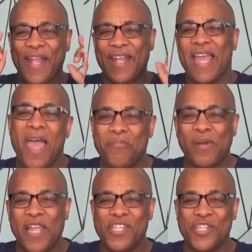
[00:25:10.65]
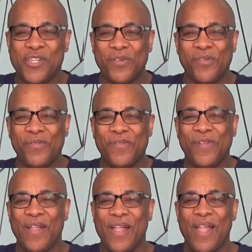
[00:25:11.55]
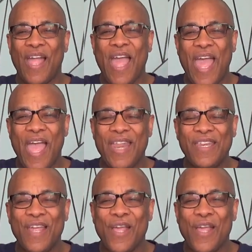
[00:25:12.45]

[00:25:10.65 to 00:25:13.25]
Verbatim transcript: God bless you and